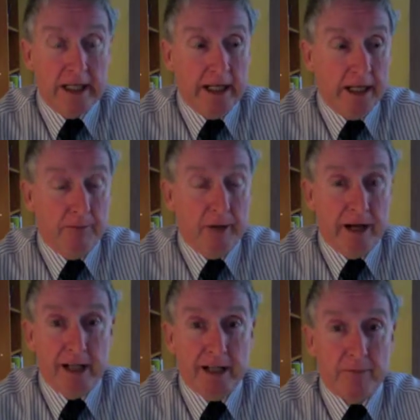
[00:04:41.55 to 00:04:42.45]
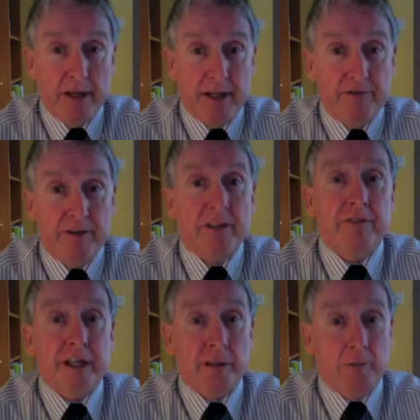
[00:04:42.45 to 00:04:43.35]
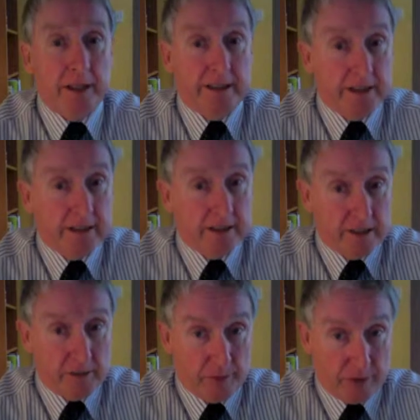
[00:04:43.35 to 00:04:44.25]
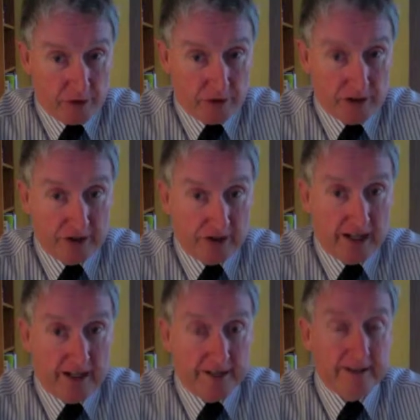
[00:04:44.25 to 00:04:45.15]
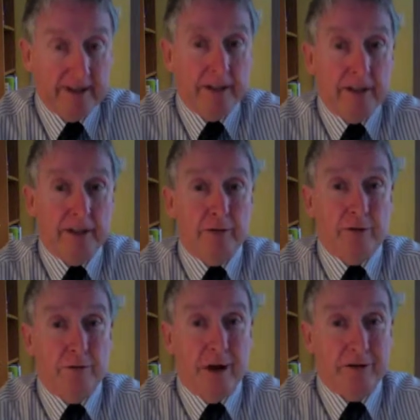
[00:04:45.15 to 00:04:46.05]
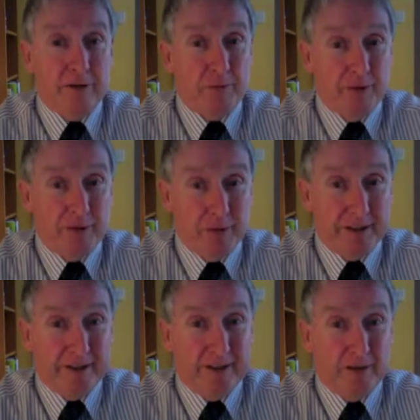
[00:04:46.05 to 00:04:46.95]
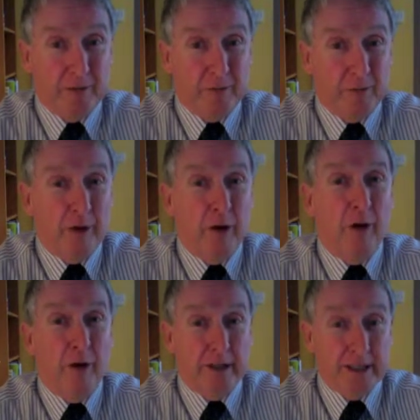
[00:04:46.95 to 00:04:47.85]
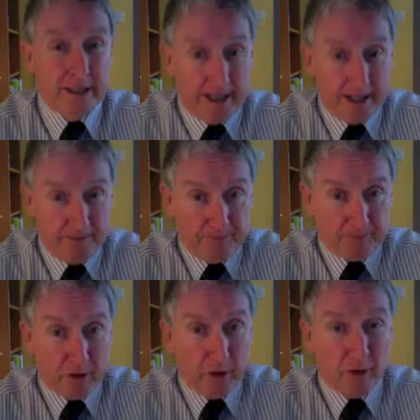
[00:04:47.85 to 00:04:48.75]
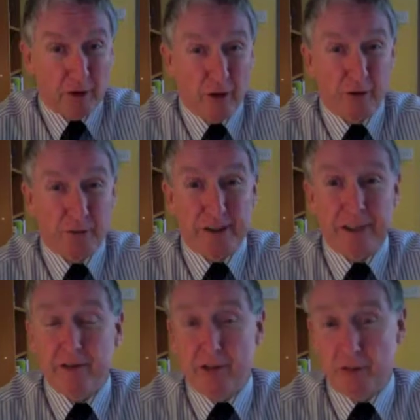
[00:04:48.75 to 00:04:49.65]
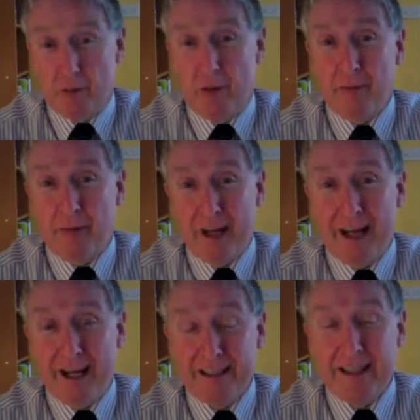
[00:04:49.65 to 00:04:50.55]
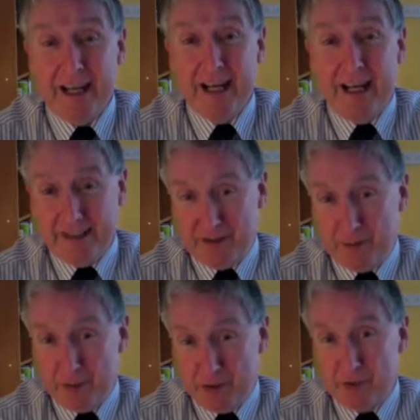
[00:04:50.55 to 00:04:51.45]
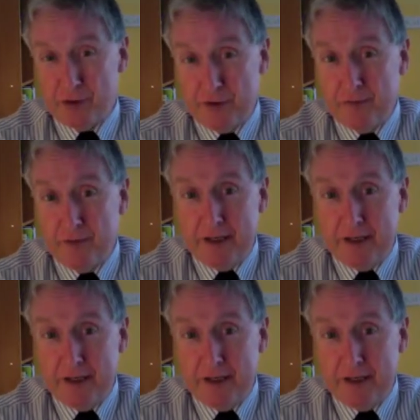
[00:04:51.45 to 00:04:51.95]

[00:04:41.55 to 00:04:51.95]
My field of expertise is the production side, so it's my responsibility to put all the course materials up online and to produce them.